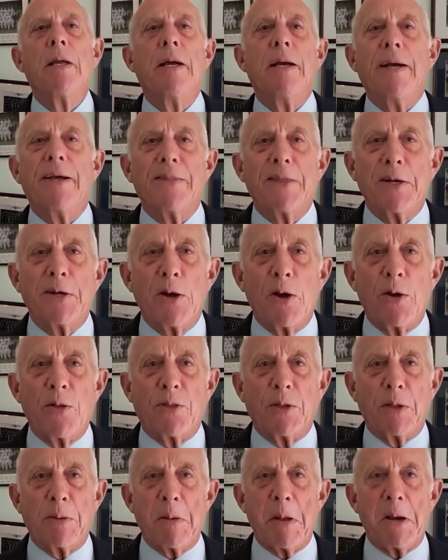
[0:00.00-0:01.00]
They don't know
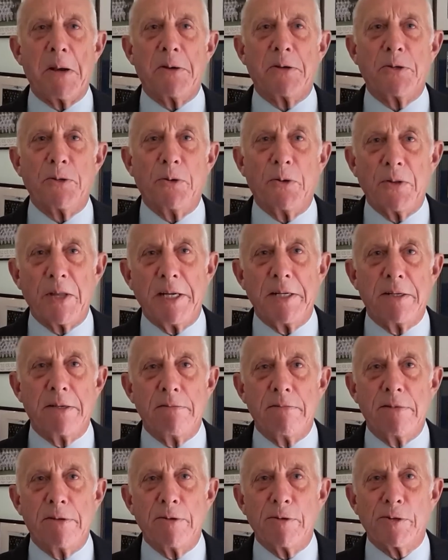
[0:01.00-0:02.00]
anything about it at all. They
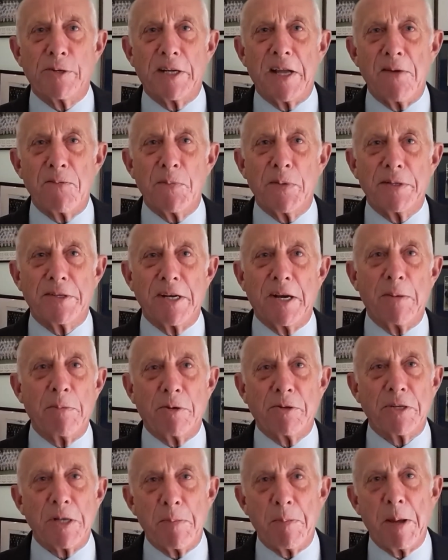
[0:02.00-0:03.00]
do as the government tell them
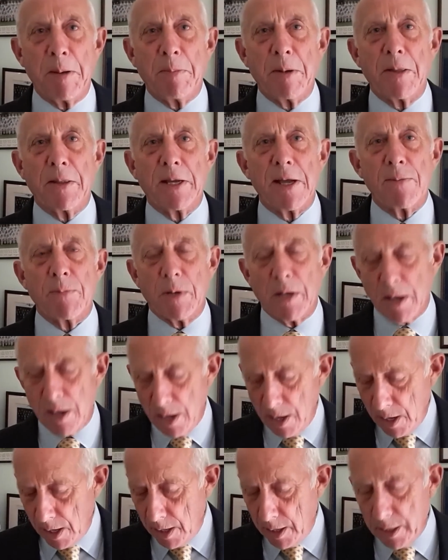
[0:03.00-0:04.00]
because they're paid by the
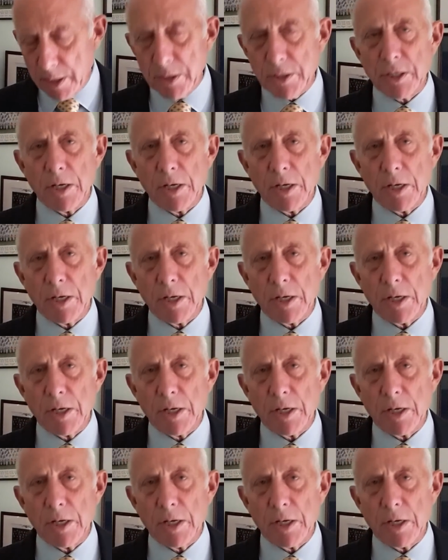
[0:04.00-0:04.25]
government.